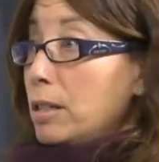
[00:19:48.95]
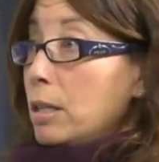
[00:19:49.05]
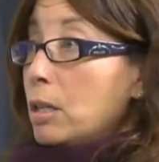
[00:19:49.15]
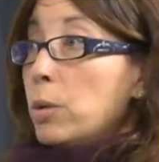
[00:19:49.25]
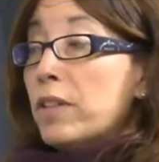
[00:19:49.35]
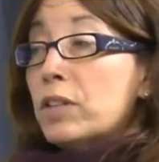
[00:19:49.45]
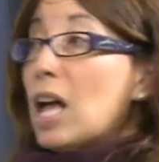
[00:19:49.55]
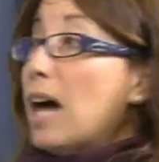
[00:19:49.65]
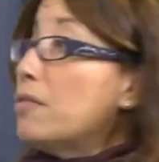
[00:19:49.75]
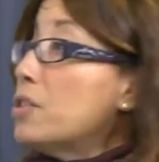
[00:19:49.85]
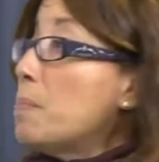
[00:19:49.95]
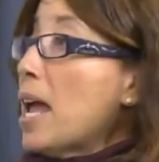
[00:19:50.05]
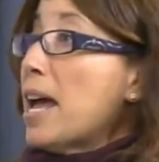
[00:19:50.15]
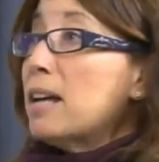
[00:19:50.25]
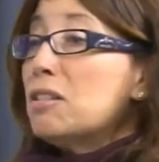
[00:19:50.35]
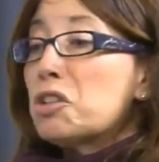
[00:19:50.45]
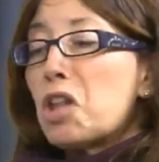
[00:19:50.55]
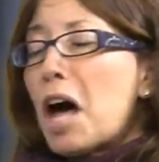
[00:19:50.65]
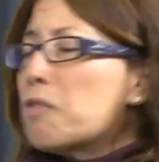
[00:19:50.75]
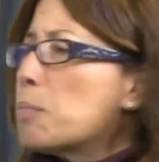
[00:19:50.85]
Mm -hmm. We have a lot of demand, a
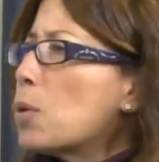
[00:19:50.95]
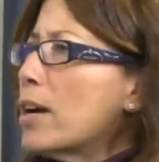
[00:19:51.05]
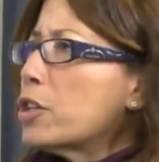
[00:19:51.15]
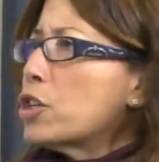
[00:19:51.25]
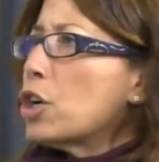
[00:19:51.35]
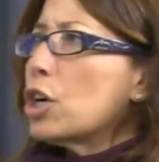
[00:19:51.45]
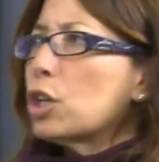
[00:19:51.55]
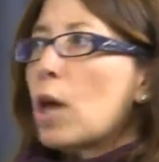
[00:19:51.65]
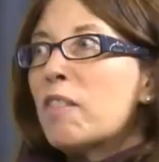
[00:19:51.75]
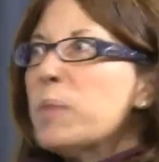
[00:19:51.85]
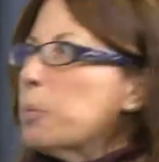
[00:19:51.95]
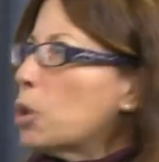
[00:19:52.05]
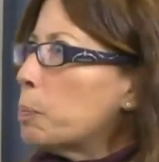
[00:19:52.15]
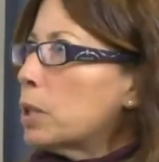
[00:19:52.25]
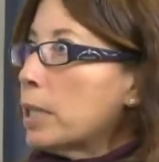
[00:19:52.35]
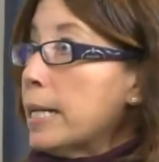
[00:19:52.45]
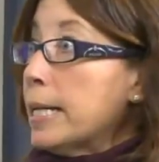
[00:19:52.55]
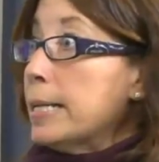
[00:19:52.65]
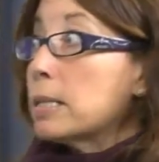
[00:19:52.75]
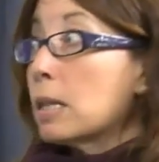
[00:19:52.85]
lot of pressure, a lot of people to
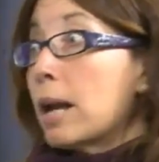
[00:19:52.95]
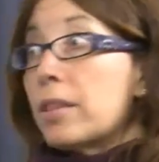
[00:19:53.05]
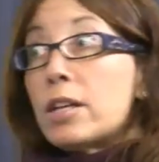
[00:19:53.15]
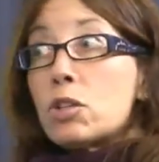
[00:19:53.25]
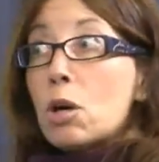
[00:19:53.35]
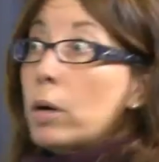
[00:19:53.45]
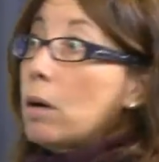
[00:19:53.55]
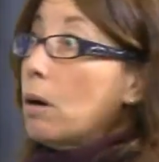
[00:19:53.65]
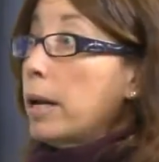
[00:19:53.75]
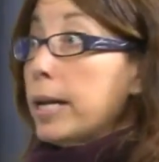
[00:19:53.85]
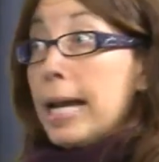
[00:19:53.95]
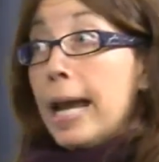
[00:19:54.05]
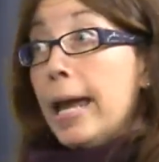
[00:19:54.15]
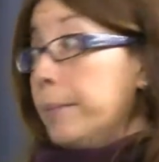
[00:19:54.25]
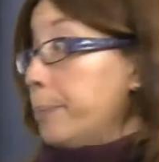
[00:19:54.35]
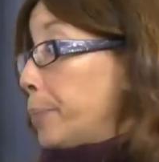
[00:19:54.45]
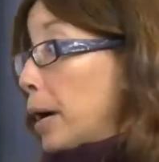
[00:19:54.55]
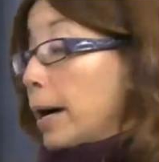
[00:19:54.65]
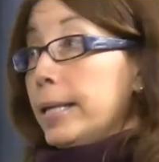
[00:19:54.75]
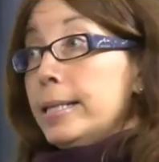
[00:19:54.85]
please, a lot of things going on again
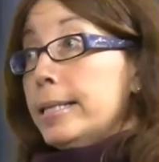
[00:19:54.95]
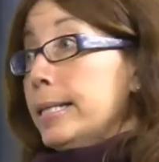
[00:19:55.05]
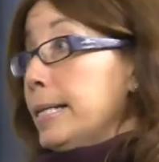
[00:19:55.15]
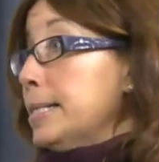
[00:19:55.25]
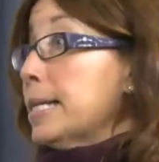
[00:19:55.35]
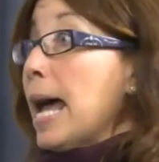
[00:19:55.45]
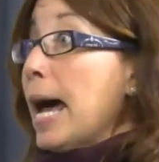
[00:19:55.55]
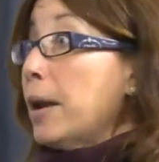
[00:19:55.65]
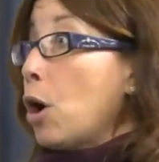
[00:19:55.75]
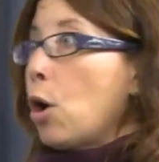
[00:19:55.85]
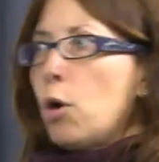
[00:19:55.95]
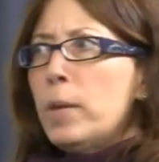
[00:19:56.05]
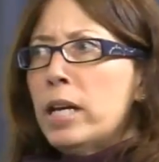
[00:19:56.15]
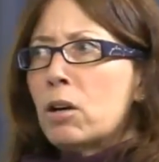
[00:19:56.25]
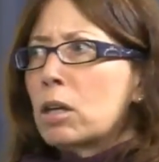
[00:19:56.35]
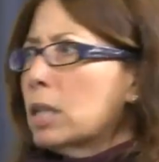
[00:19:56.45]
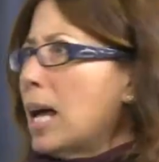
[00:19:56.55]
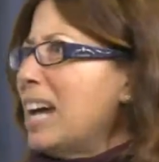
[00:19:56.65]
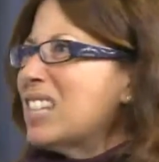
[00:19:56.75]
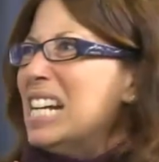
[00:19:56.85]
behind the scenes, mm -hmm. at home, mm -hmm. in our mm-hmm. lives.